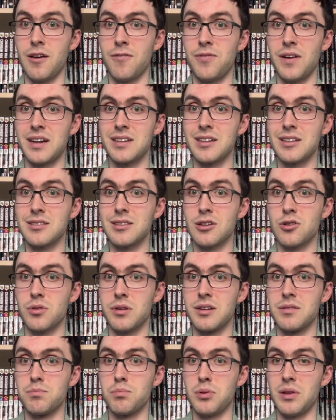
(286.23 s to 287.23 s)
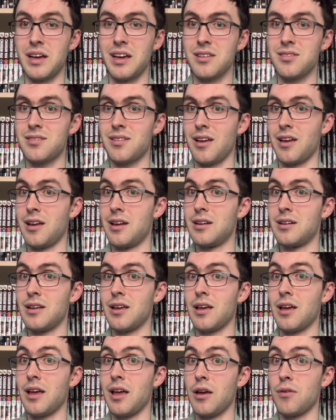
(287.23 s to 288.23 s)
finding the green place.
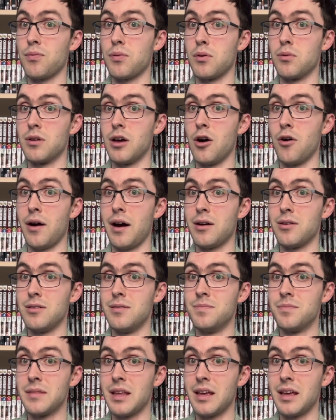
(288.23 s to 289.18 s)
And if you know how